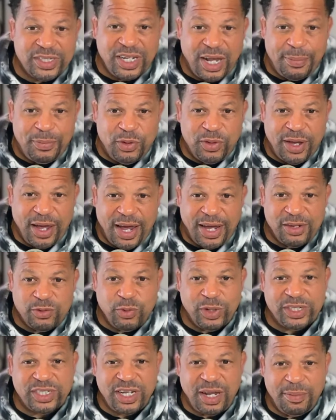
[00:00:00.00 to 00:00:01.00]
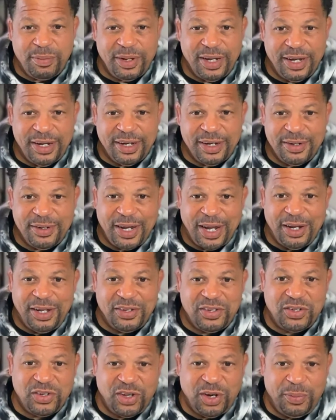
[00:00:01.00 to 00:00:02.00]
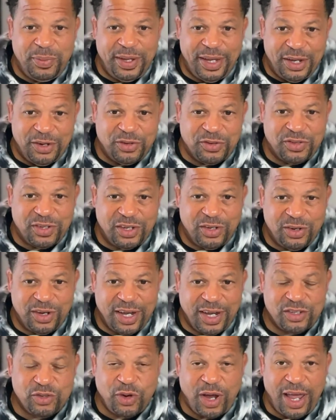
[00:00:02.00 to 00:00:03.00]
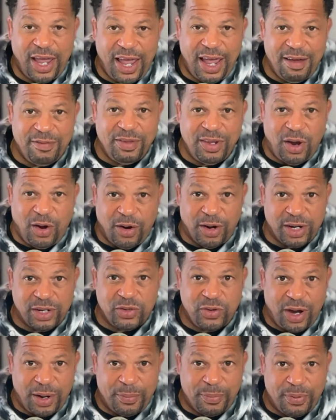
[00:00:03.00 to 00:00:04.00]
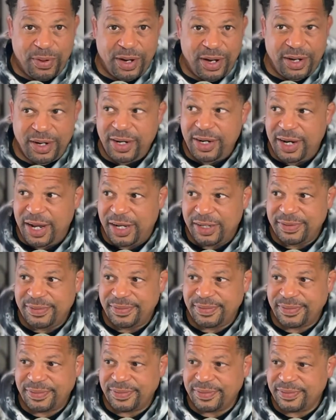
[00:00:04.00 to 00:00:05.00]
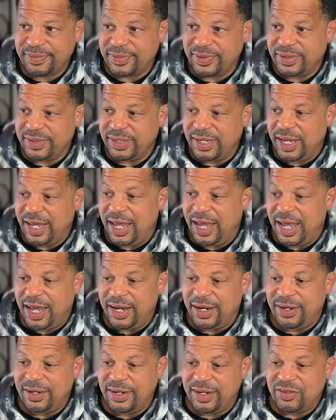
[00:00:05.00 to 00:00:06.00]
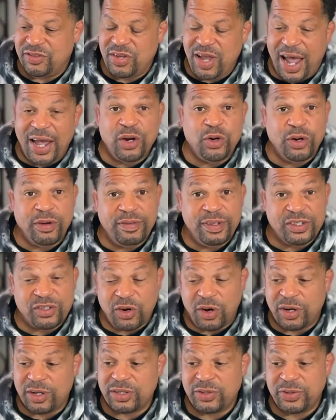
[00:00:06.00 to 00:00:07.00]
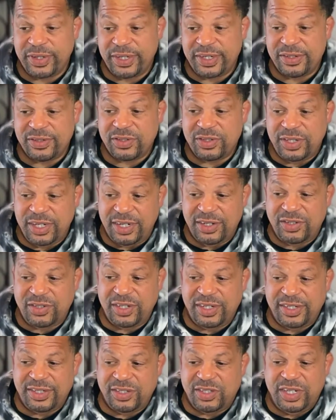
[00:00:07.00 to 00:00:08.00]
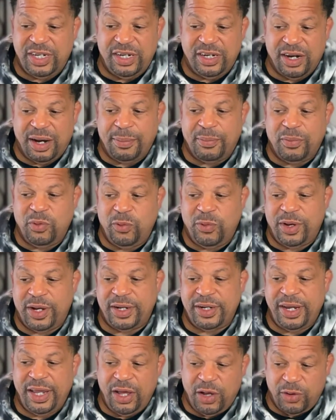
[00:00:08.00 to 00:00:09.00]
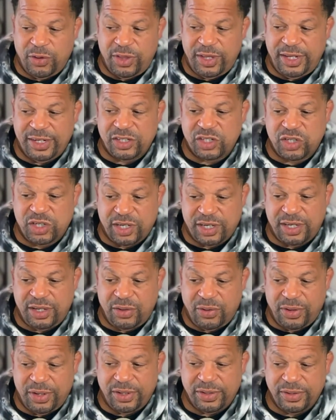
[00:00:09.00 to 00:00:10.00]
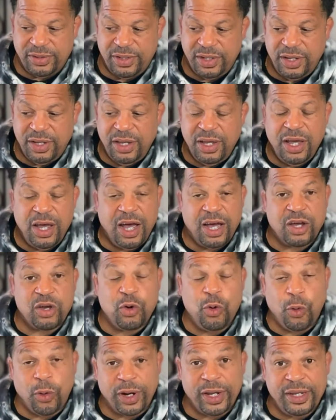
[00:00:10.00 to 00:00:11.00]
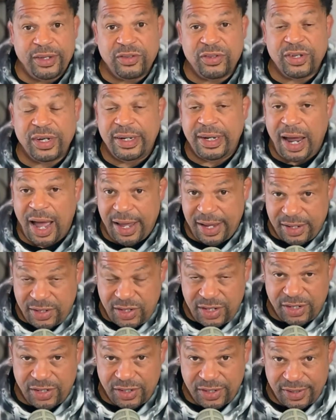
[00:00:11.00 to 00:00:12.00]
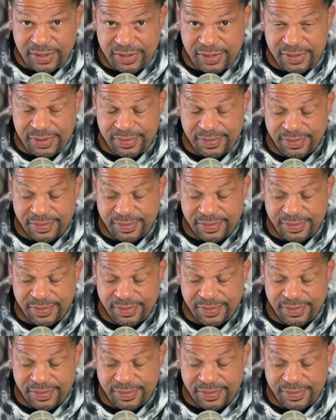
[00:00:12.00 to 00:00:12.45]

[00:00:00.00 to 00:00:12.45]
up, you guys? What's up, Linda? Now, this is going to be interesting, you guys. So I have the article. I printed it out. And the title of this article is, "This is the #1 healthiest cooking oil, according to dietitians."